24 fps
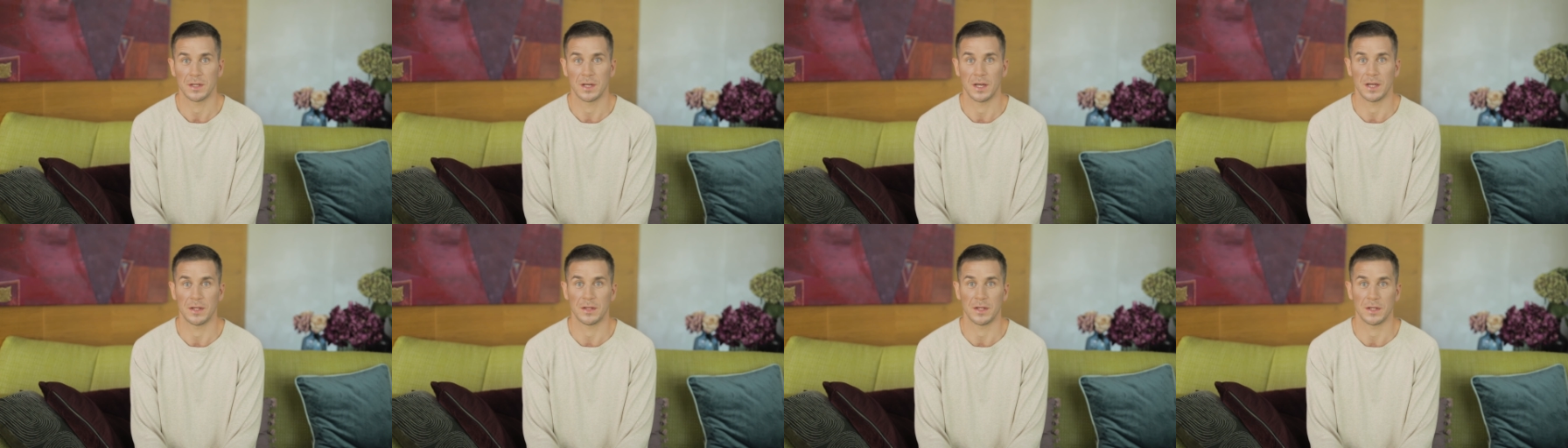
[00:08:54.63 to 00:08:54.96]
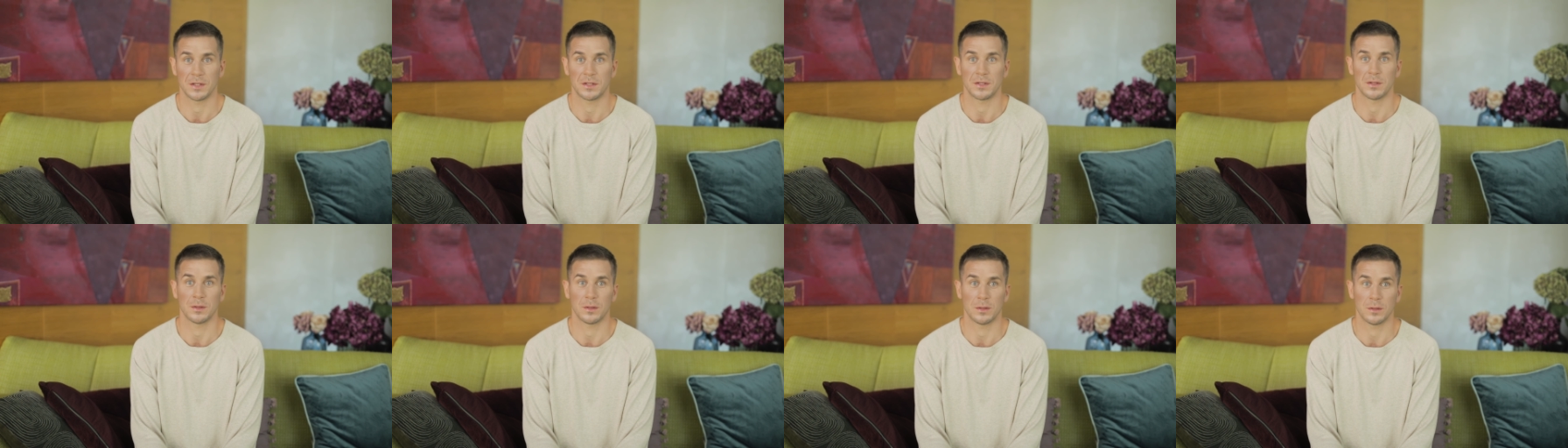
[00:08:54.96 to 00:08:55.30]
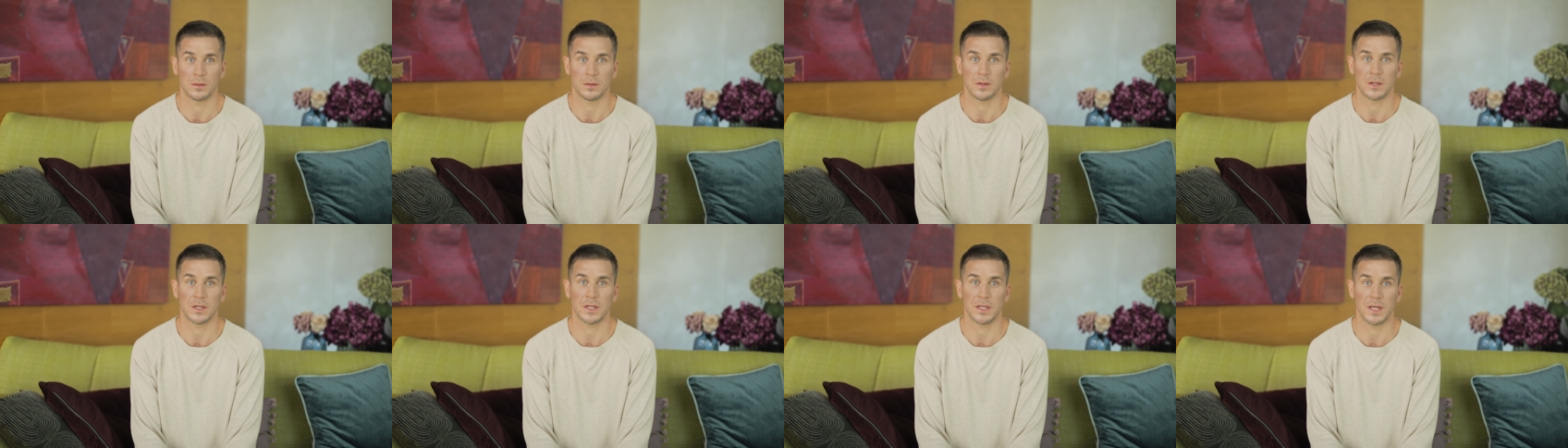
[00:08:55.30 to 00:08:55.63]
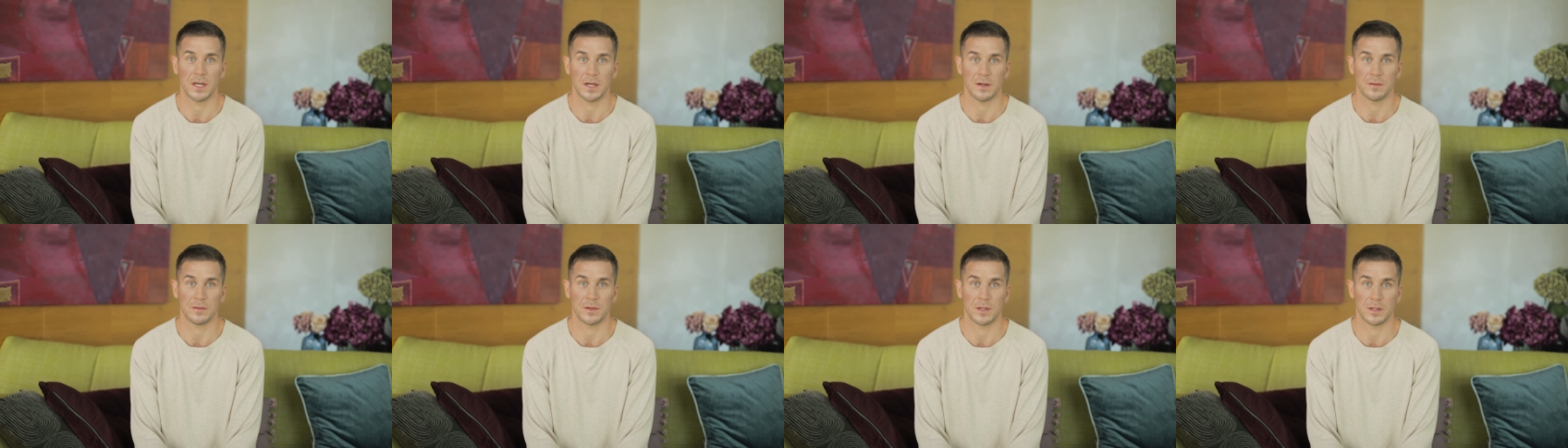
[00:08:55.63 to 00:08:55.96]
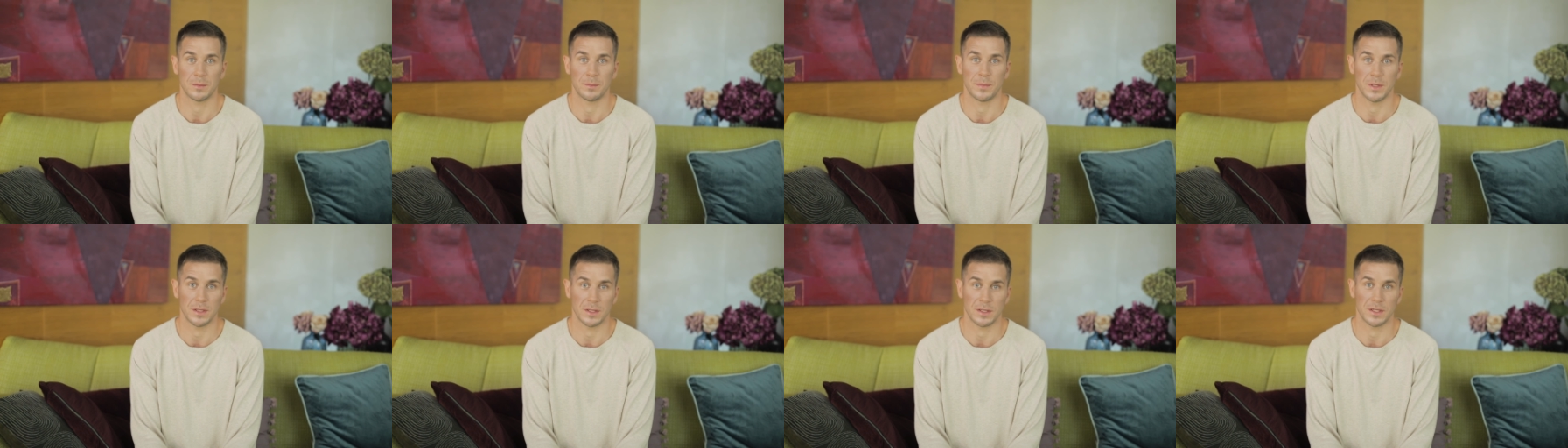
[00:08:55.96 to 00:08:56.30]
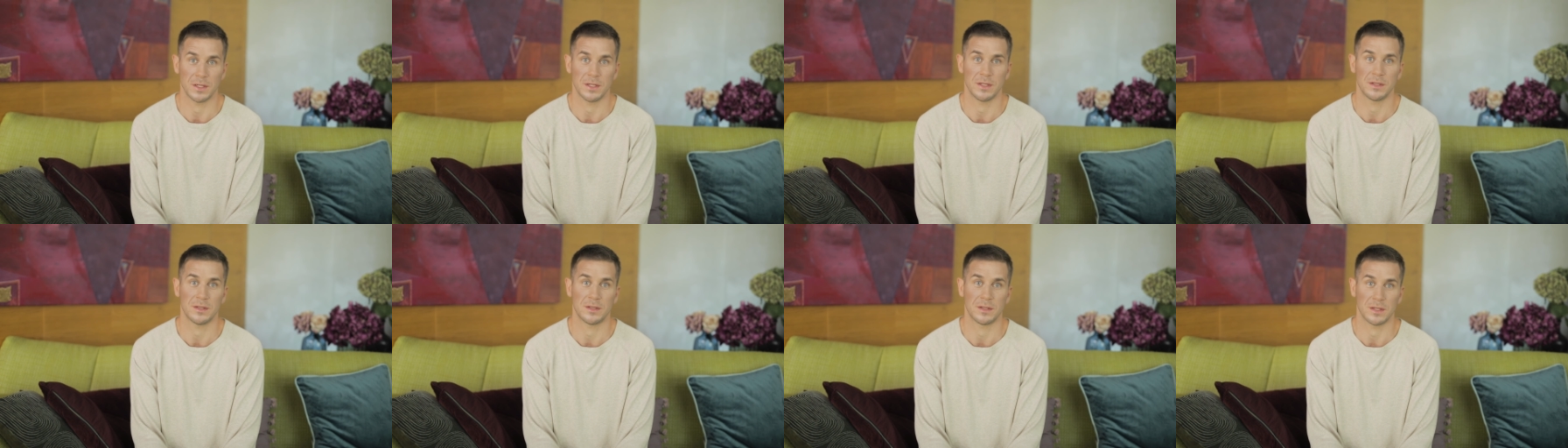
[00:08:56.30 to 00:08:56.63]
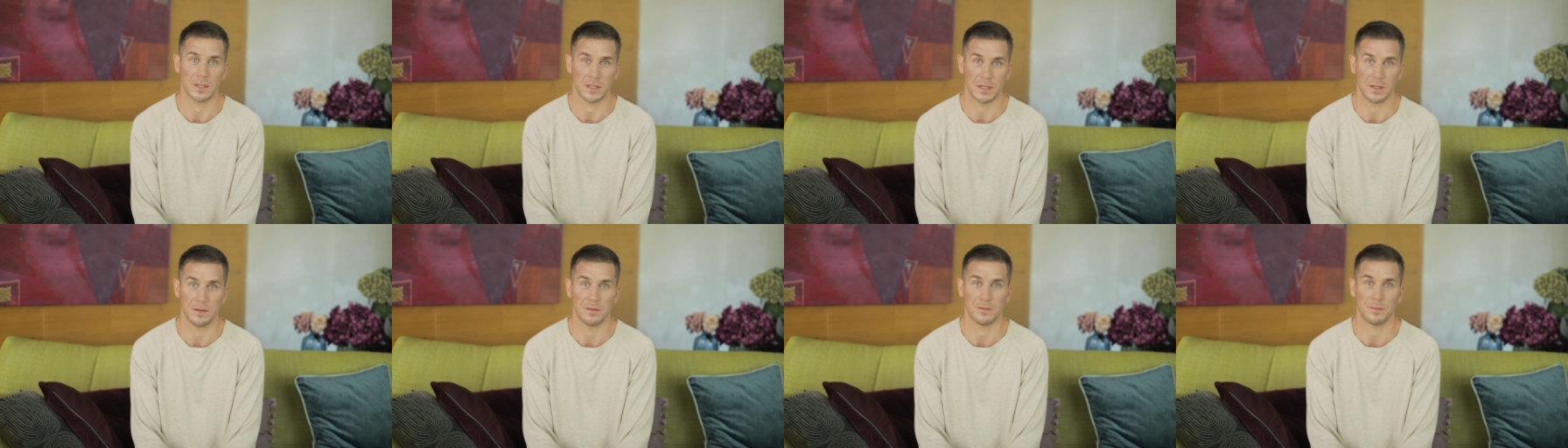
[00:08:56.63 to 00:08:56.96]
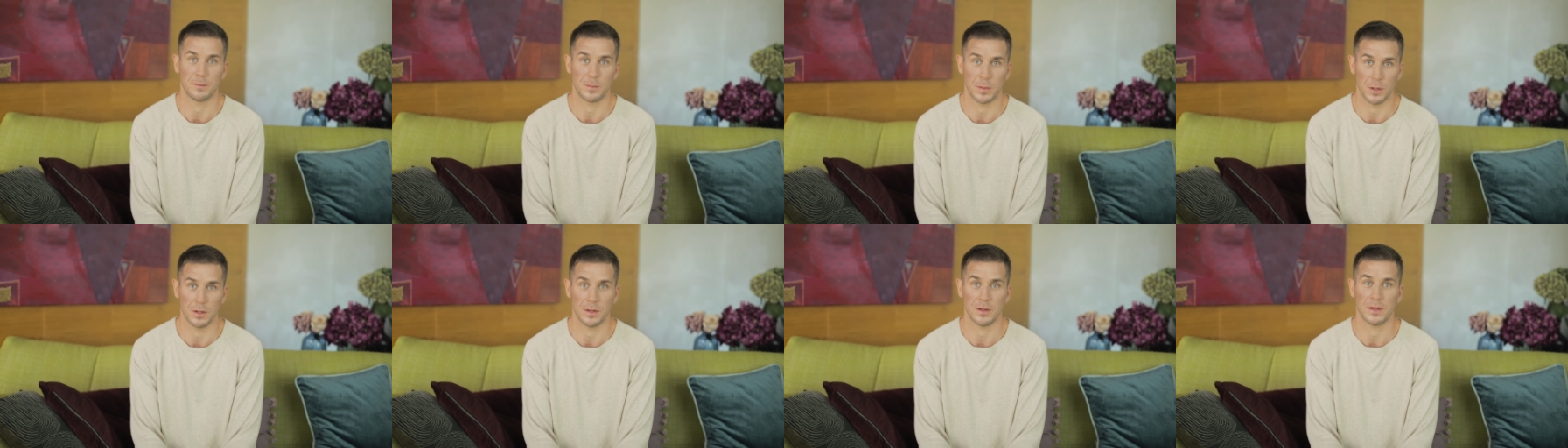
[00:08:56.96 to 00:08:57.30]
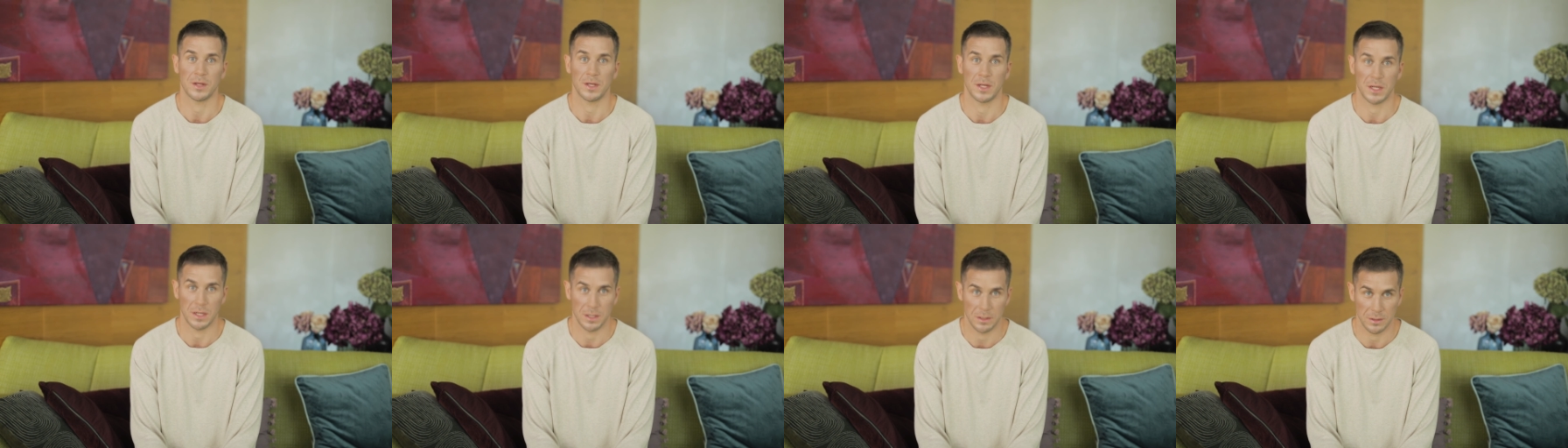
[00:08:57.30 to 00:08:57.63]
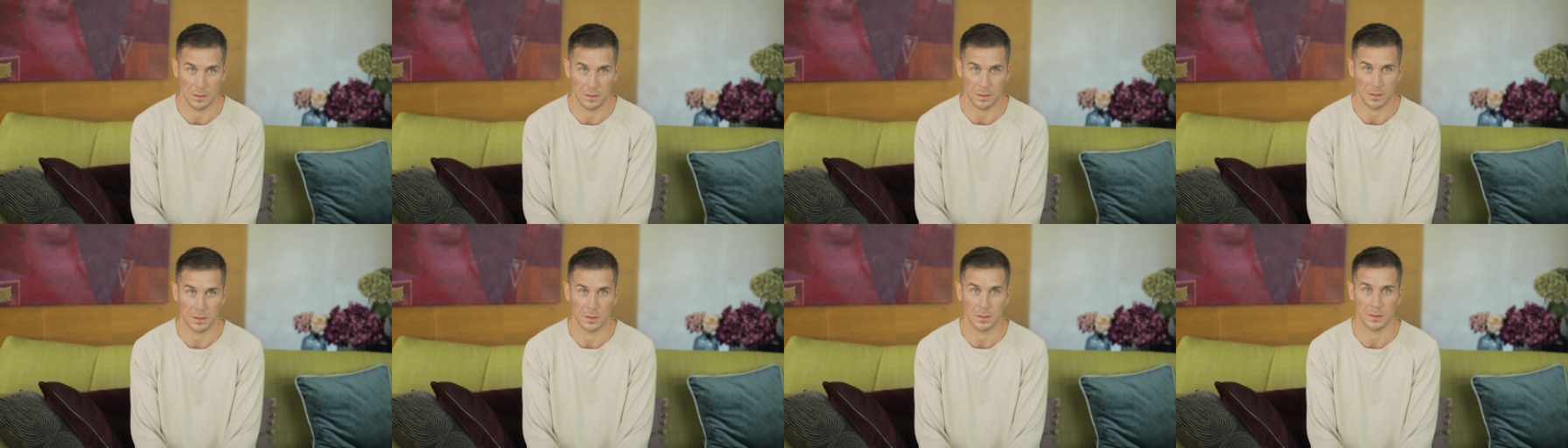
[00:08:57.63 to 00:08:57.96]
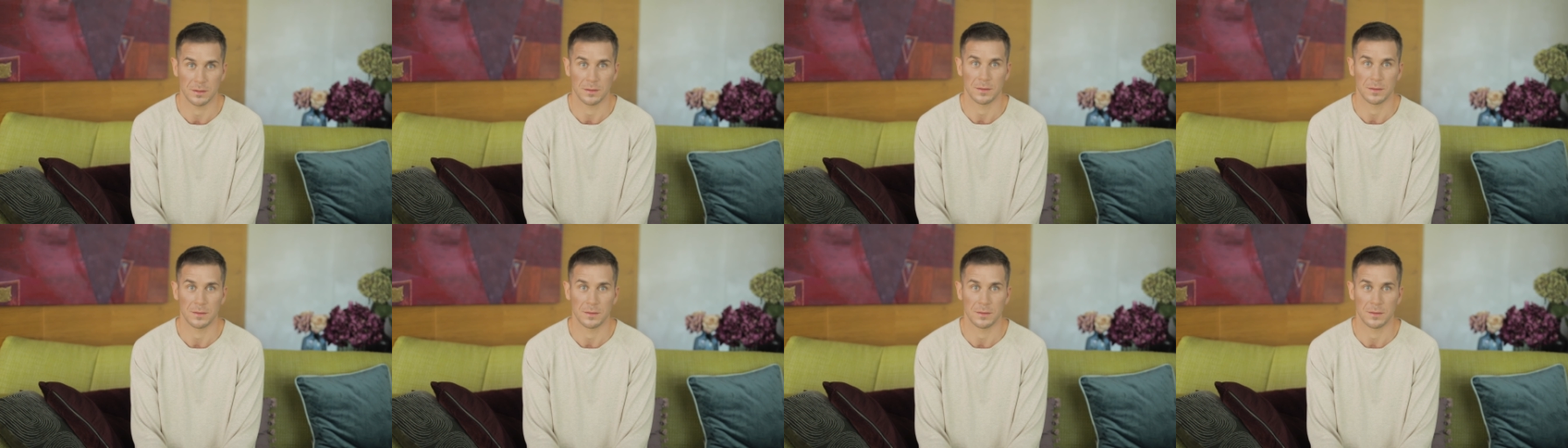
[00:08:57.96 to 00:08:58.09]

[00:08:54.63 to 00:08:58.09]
and that you already have the ability to give birth in you.